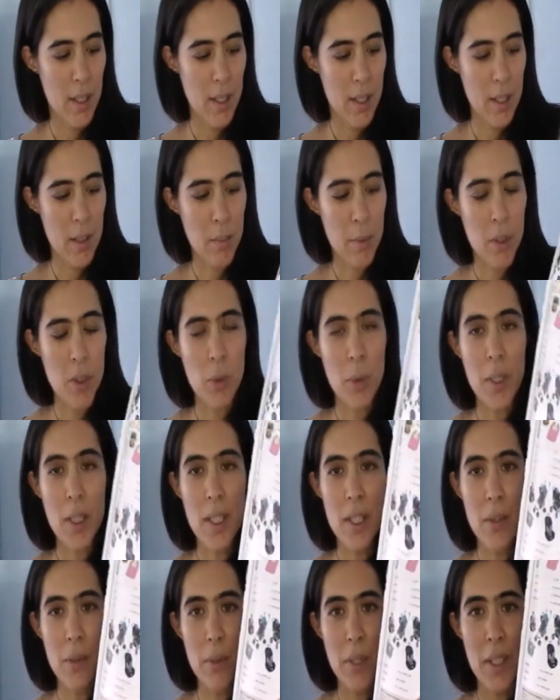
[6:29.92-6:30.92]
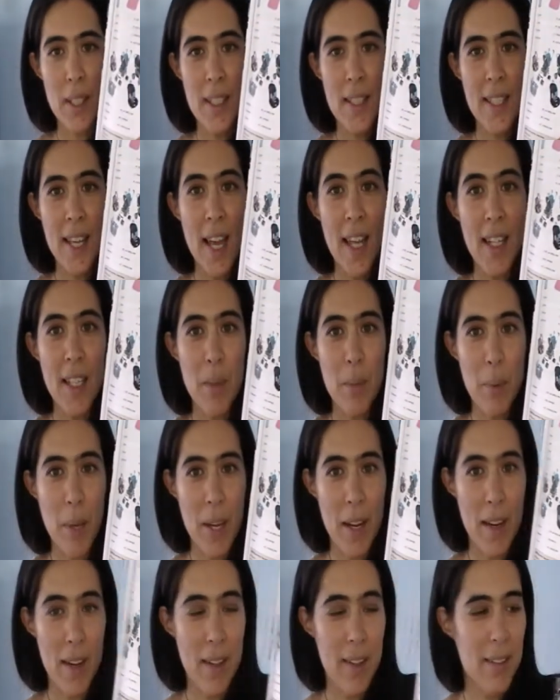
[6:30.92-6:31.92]
Number 23, teddy
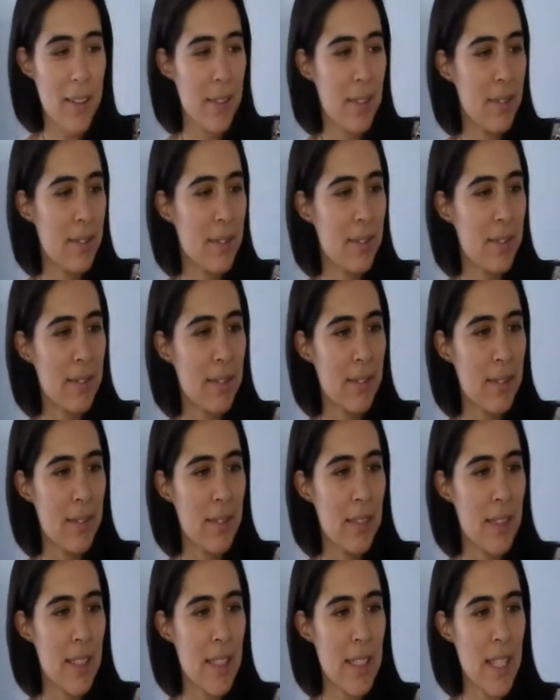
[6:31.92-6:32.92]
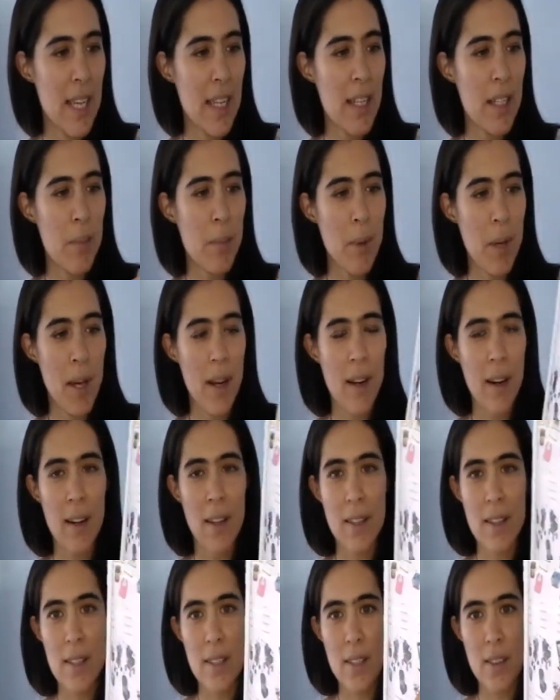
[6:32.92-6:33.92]
bear teddy
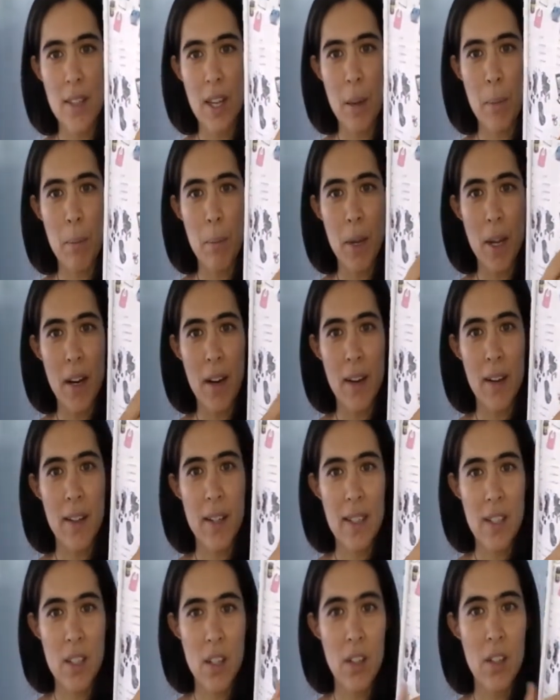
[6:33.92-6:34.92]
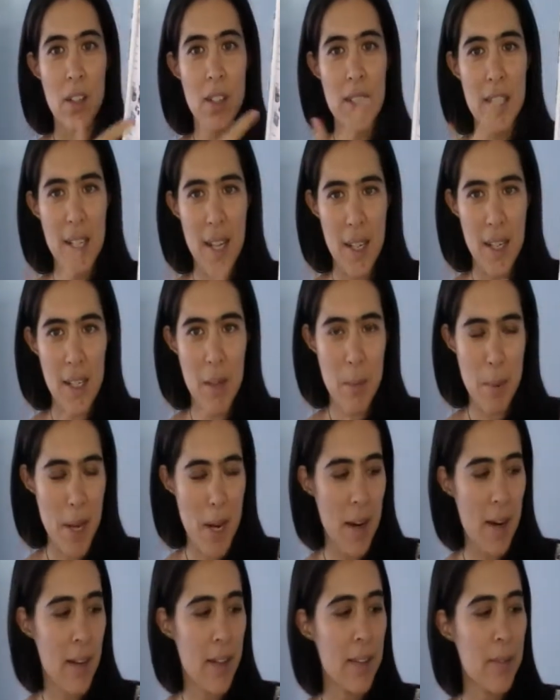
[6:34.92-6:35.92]
bear, so that bear is called a teddy
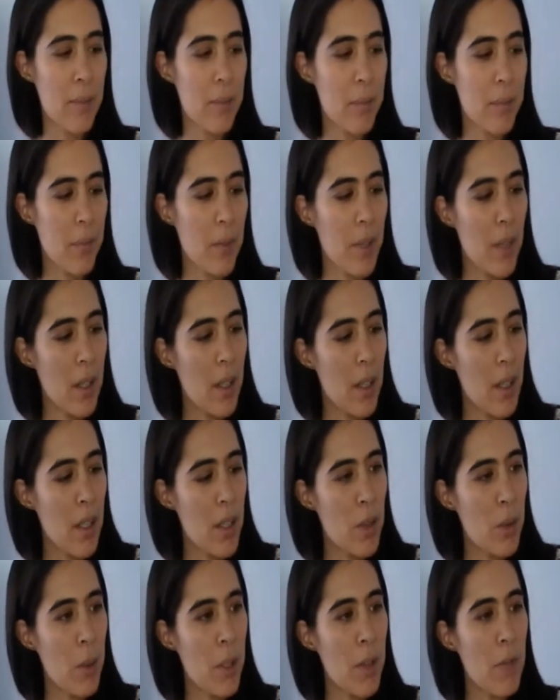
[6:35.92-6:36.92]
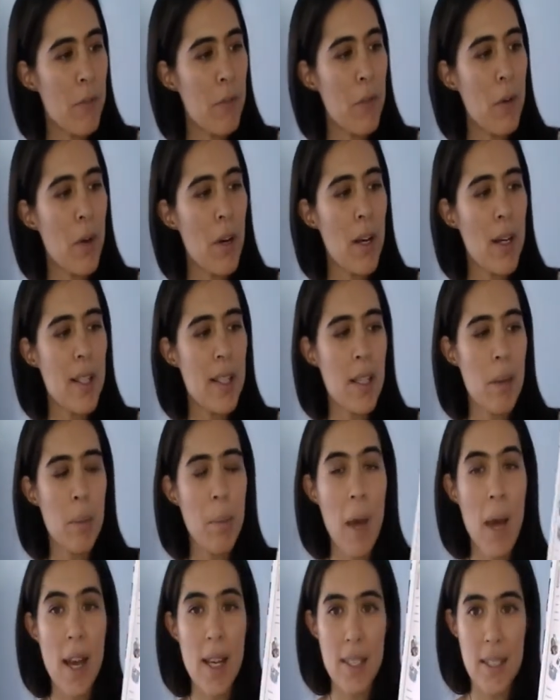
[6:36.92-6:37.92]
bear. 24 is a
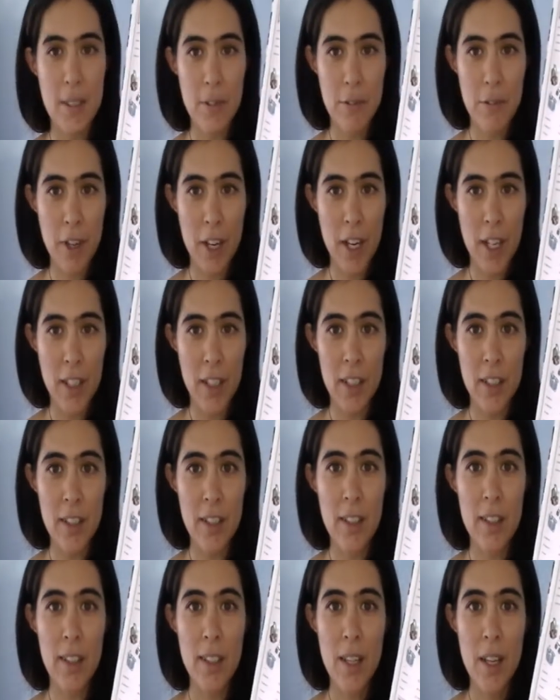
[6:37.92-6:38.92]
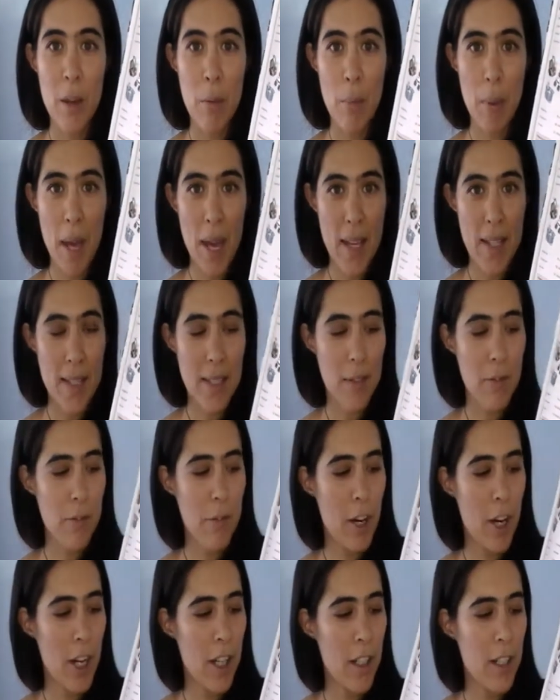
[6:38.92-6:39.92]
pacifier,
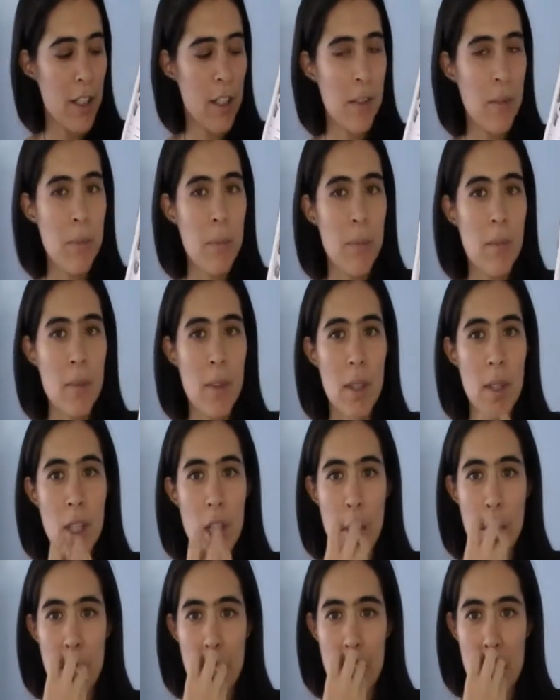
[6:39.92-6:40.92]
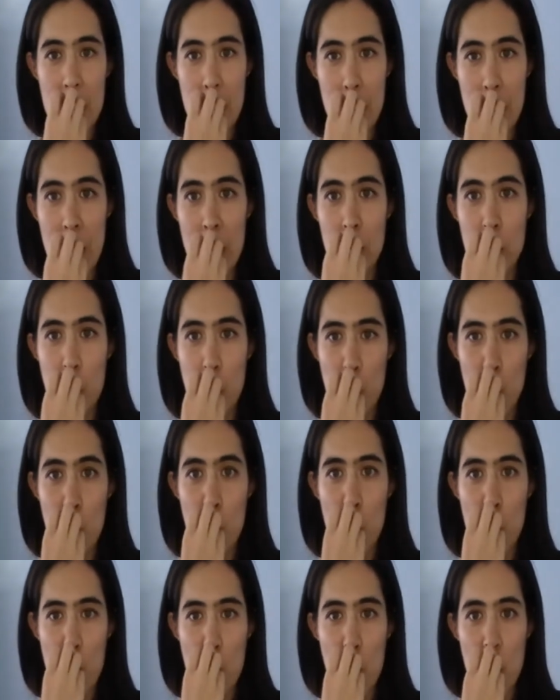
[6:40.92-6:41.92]
pacifier. You put it in the mouth,
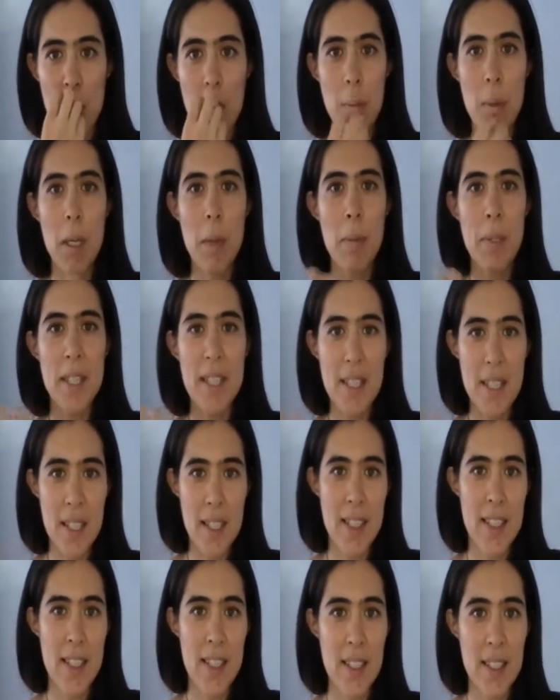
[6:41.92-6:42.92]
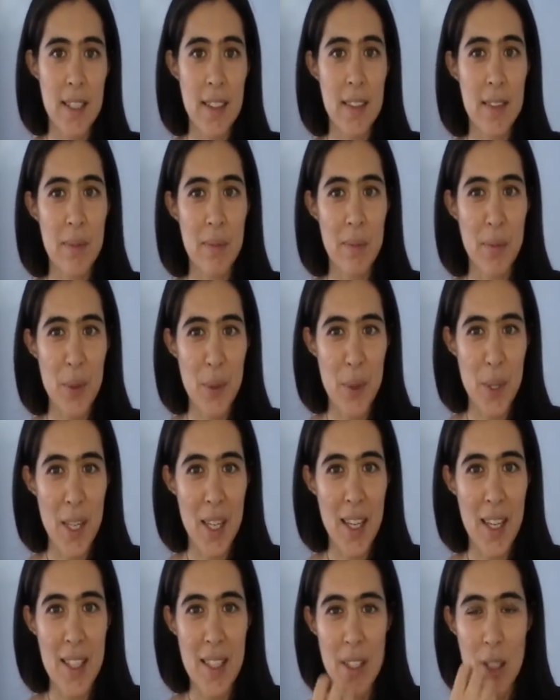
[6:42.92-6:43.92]
the baby sucks it,
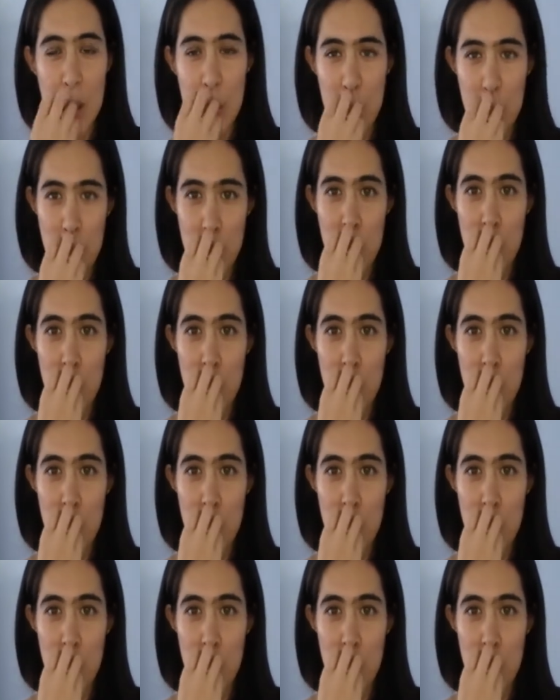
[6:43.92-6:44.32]
okay, so